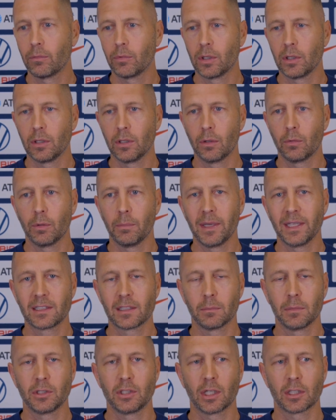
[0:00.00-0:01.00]
We made
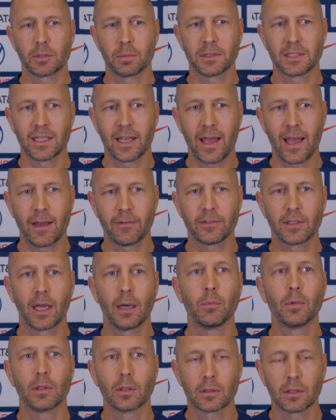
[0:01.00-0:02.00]
some adjustments at
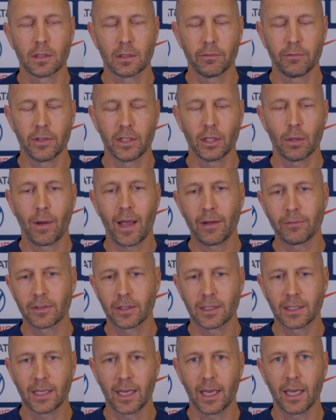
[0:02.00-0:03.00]
halftime. We looked at the video
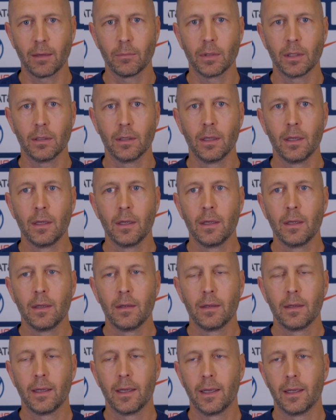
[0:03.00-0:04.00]
after the game,
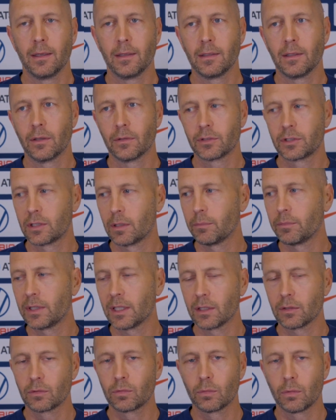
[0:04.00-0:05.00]
and some
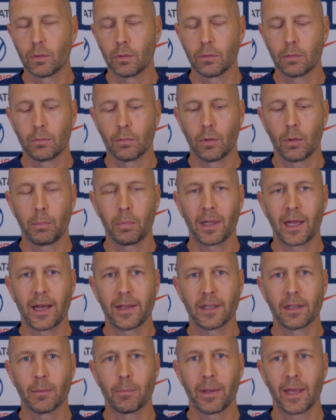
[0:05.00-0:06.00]
things will
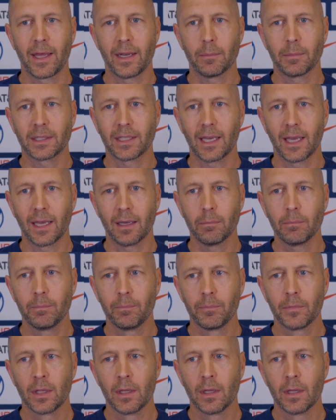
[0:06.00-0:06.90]
apply to the Panama game.